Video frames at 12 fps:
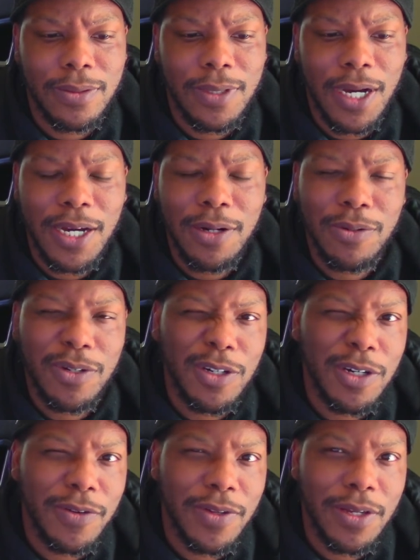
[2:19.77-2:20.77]
I don't
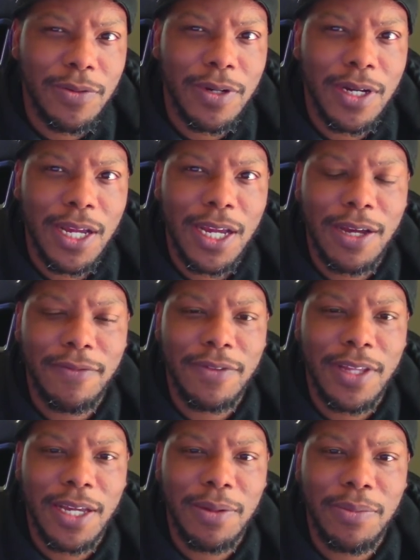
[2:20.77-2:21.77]
know if he will have
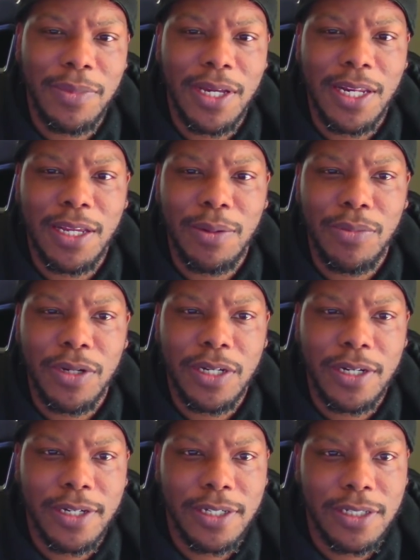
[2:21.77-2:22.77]
that many,
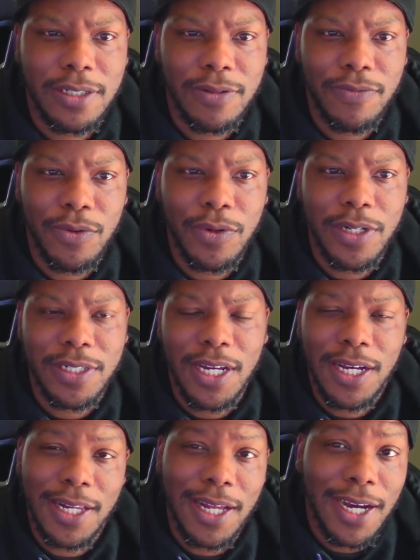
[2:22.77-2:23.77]
because for as
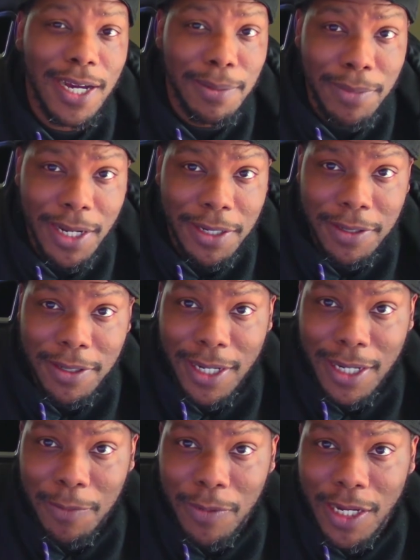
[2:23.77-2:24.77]
our linebacker
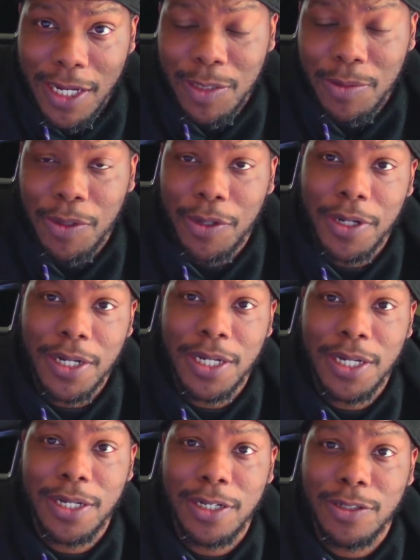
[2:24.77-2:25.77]
game, we got some hard
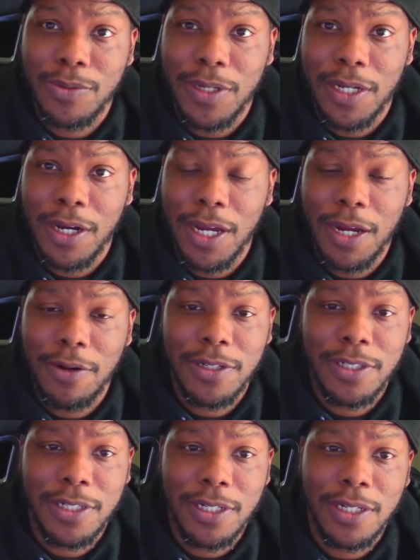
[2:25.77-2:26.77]
hitters with
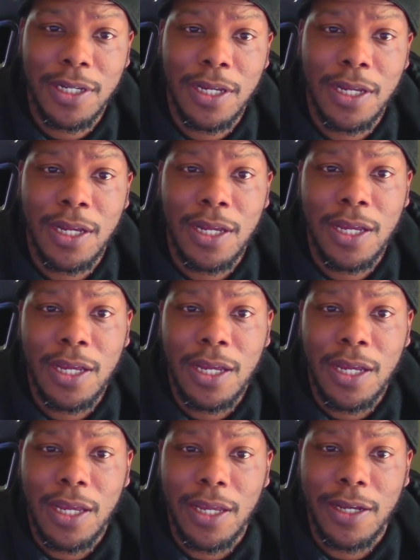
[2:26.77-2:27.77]
Harrison
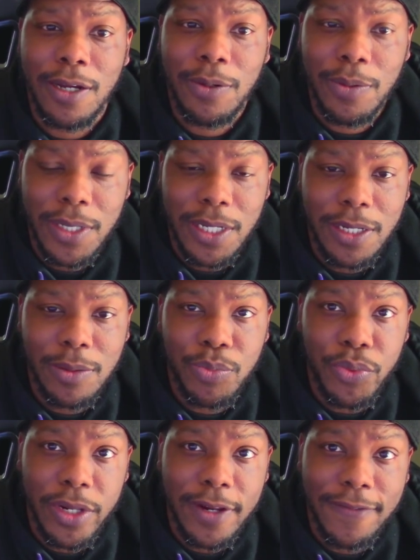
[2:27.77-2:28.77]
and Queen
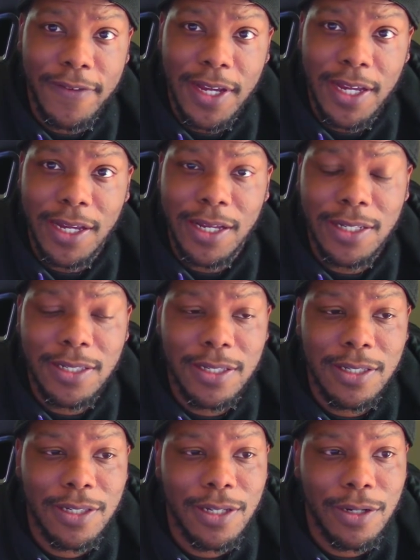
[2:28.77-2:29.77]
pretty
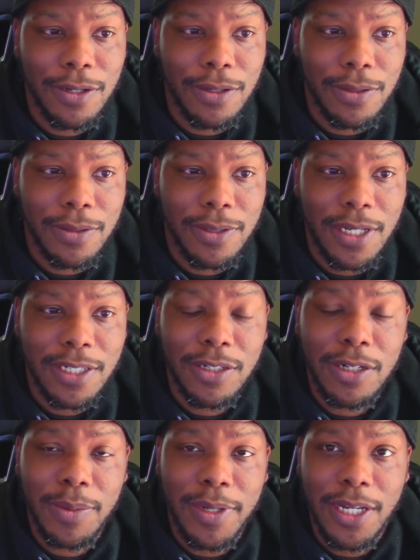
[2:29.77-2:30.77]
fast. So that's
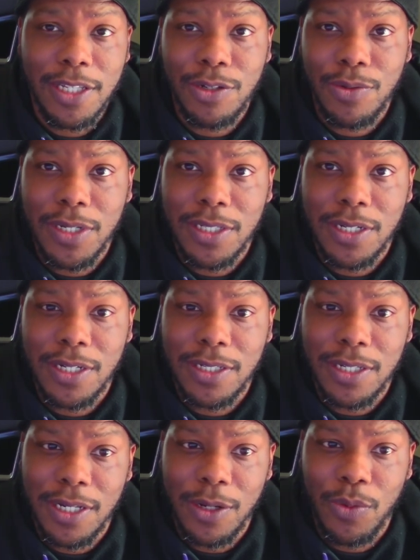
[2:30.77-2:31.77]
going to be interesting to
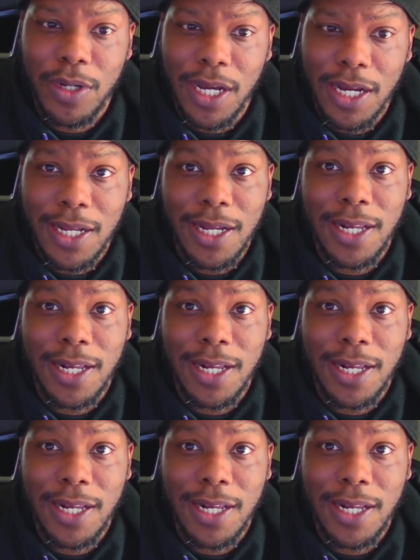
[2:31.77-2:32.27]
see. And we got